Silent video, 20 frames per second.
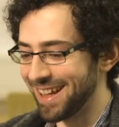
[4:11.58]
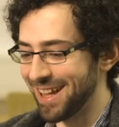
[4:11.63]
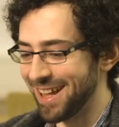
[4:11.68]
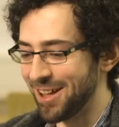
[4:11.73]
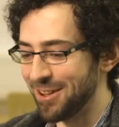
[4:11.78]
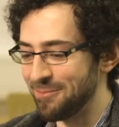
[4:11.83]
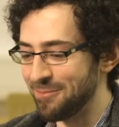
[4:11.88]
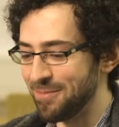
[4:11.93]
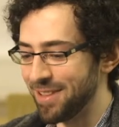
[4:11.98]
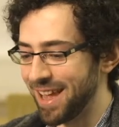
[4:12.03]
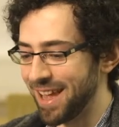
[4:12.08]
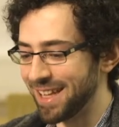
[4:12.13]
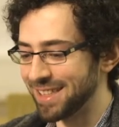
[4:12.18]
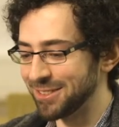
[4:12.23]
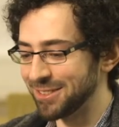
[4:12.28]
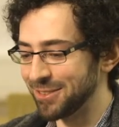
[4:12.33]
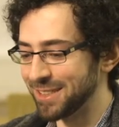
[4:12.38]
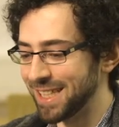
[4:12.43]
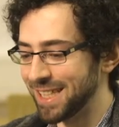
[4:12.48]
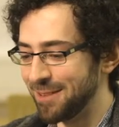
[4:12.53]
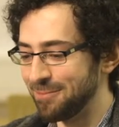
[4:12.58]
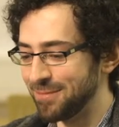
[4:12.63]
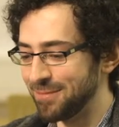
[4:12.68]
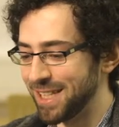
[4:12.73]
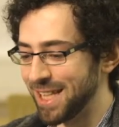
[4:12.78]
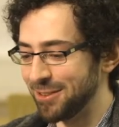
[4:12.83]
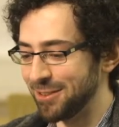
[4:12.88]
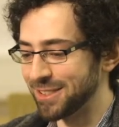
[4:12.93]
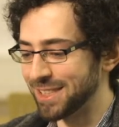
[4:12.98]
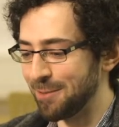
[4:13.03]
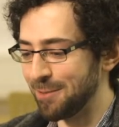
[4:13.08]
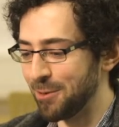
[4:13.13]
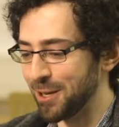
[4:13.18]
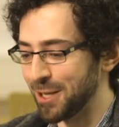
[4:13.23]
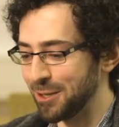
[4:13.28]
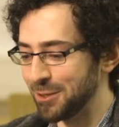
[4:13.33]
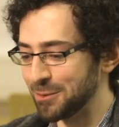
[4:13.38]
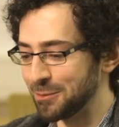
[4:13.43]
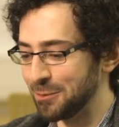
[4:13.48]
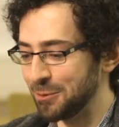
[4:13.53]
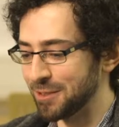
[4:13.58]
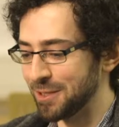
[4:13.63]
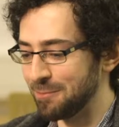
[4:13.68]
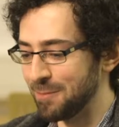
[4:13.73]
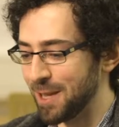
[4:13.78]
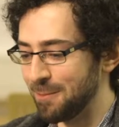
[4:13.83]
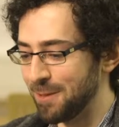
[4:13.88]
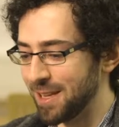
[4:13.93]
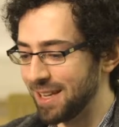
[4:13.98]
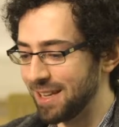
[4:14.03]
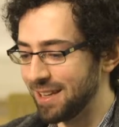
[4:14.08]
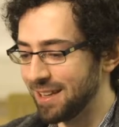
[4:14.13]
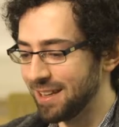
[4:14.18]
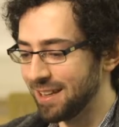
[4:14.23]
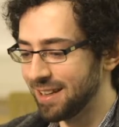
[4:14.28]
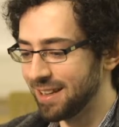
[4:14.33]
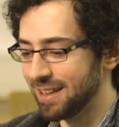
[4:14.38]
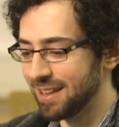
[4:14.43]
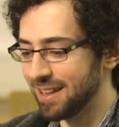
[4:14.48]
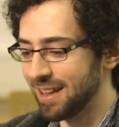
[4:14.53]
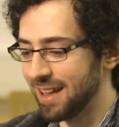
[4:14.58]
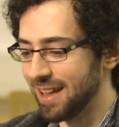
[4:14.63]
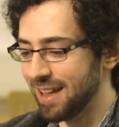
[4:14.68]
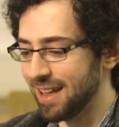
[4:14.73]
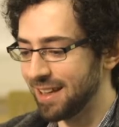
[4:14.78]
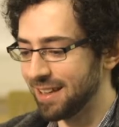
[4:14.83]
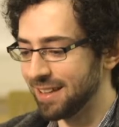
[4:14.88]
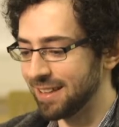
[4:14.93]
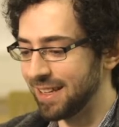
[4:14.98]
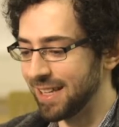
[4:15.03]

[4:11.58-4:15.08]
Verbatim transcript: um, and so it seemed you know somewhat useful to maybe uh,